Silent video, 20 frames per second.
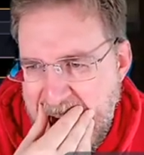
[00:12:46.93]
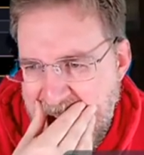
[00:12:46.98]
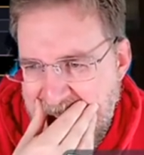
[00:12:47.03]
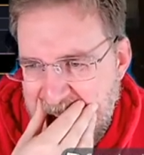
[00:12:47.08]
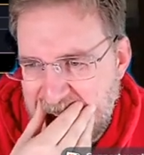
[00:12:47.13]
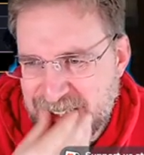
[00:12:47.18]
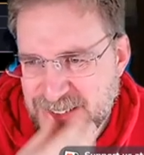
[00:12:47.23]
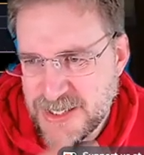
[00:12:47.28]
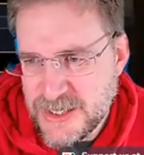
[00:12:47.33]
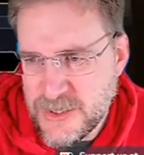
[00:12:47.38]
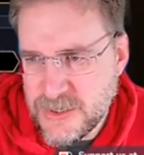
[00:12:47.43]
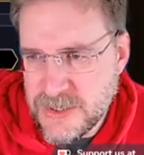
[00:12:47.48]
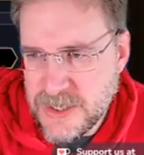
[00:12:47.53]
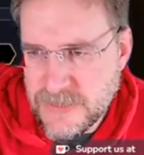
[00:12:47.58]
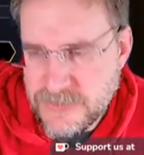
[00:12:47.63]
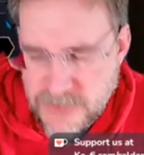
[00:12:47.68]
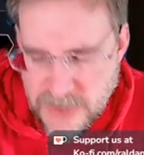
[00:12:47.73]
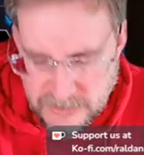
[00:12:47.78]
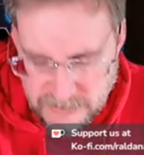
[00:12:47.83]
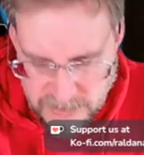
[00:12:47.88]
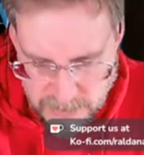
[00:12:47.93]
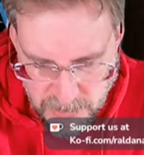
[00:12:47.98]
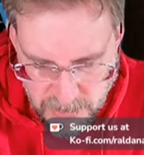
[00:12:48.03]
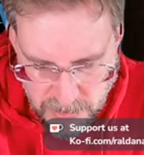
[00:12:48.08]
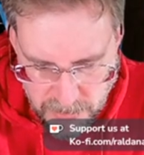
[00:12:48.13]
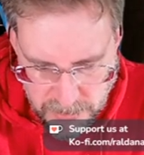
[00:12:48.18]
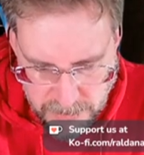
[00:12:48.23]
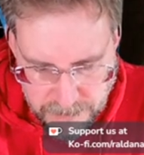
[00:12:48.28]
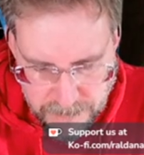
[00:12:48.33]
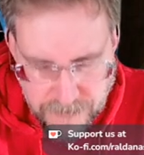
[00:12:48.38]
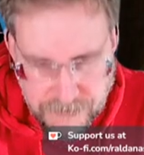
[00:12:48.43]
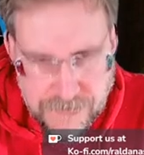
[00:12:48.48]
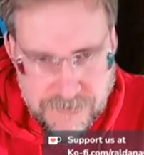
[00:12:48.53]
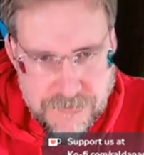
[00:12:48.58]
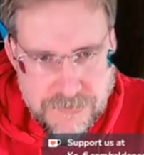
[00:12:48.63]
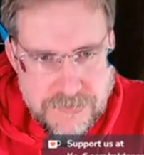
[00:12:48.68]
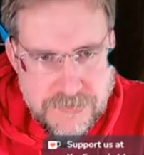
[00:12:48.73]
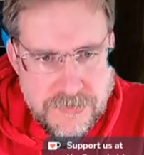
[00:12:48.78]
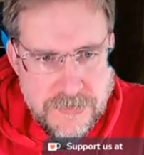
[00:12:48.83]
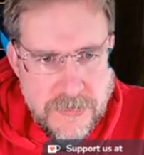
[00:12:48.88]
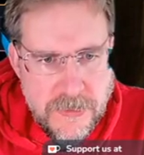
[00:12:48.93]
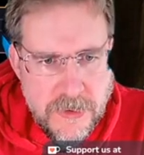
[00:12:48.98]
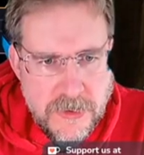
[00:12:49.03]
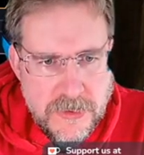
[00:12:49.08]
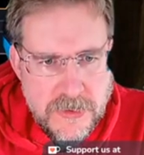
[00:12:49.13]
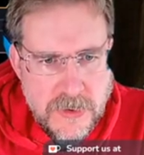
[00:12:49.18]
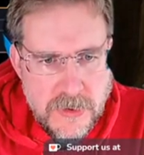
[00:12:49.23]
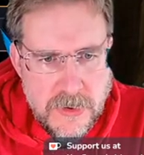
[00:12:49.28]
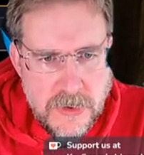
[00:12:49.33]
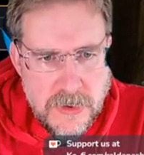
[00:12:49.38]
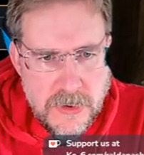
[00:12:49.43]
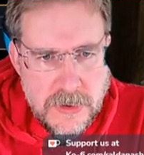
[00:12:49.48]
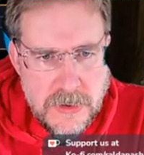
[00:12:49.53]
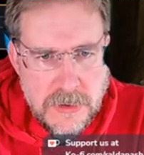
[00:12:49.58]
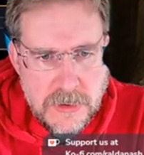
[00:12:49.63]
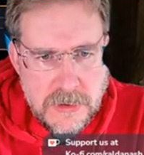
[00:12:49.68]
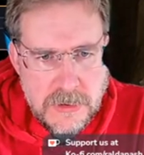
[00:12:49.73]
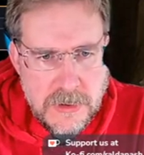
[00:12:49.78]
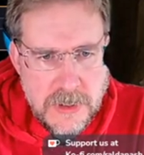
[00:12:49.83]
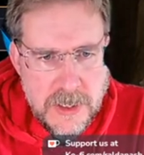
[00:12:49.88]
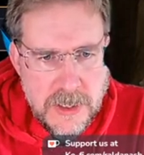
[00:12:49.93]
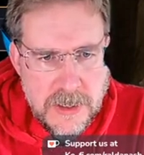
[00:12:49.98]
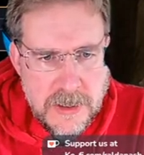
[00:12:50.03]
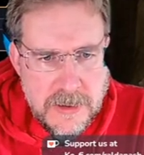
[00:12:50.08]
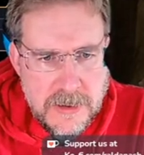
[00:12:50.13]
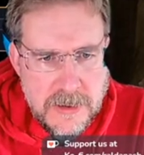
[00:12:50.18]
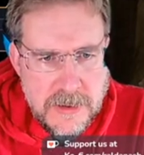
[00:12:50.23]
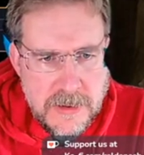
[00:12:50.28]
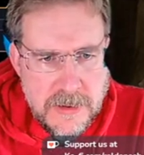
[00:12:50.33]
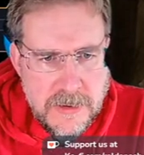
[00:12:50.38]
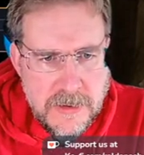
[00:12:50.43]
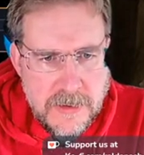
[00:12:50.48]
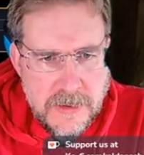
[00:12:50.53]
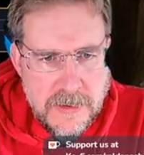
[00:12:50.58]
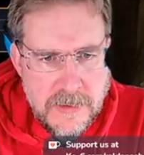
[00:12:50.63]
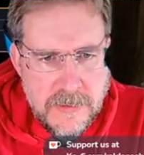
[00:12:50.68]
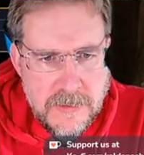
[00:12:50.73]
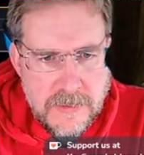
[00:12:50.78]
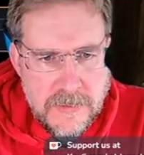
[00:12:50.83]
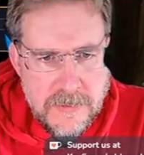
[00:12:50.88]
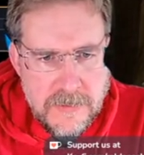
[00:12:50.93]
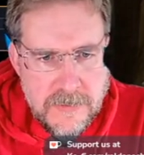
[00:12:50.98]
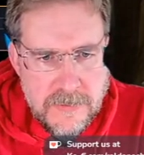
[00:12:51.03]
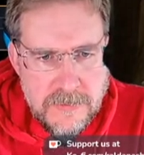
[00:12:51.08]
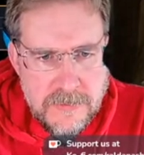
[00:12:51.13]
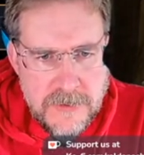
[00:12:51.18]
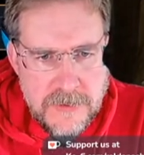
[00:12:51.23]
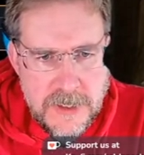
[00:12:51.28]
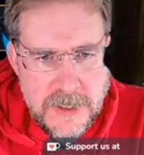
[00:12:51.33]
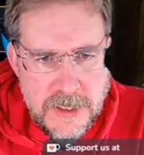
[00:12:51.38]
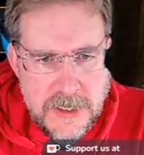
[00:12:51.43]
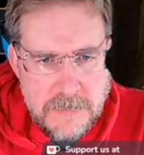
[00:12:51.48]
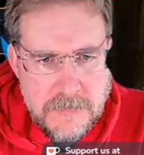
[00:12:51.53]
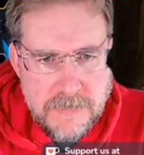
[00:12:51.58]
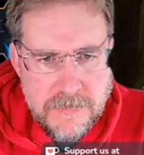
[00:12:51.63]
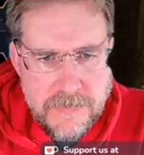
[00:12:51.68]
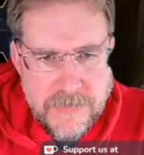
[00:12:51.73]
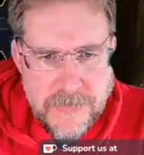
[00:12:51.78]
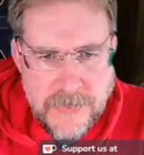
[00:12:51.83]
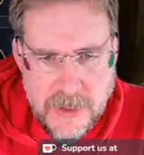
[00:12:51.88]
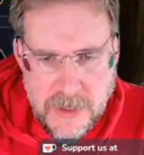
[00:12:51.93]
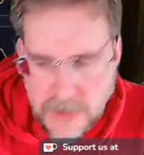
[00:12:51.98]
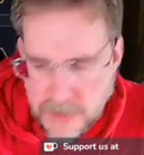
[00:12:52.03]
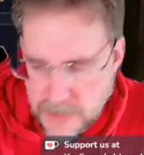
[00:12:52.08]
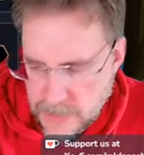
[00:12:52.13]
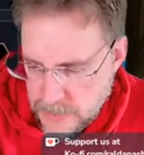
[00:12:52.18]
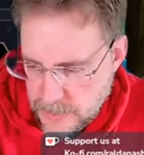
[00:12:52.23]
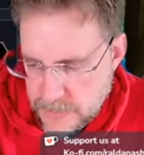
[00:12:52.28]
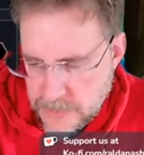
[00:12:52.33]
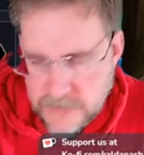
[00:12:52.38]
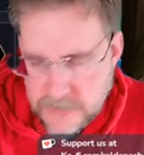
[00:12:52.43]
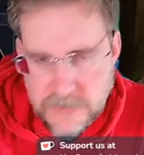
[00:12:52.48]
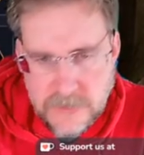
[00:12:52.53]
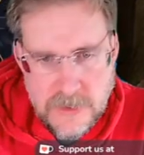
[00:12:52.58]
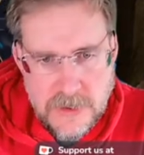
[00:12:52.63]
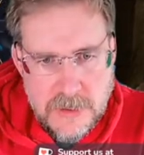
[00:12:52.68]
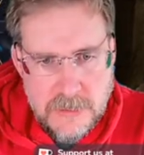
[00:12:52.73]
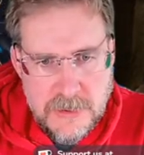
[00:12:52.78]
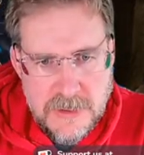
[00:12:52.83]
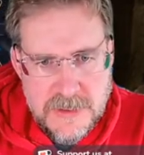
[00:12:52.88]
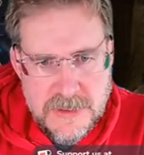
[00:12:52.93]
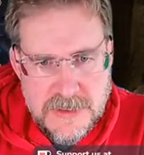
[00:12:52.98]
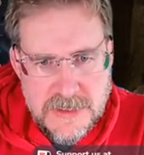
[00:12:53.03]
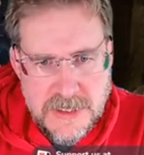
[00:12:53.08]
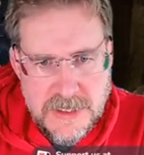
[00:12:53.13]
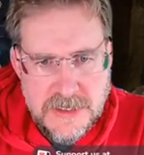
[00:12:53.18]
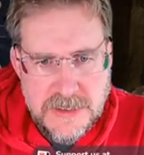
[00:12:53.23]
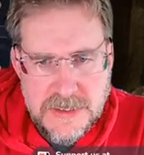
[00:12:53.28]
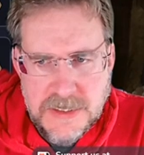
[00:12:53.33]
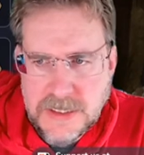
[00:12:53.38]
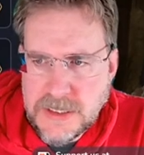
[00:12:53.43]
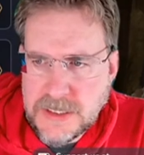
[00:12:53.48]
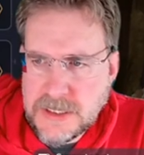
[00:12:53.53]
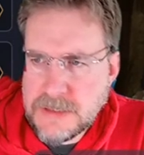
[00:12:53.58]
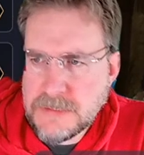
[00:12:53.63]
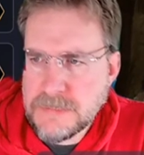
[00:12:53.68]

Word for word: So I don't have to have them all. Auto ra B. And that's going to be 60.